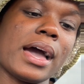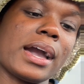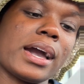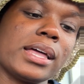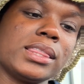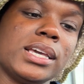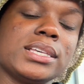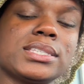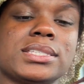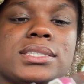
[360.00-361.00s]
I got
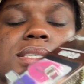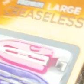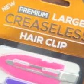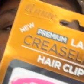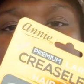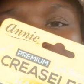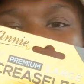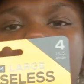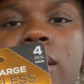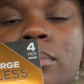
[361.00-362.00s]
these hair
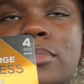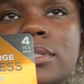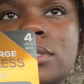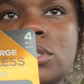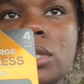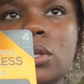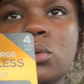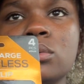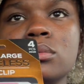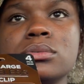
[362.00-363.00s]
clips to
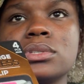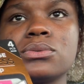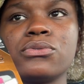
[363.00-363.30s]
use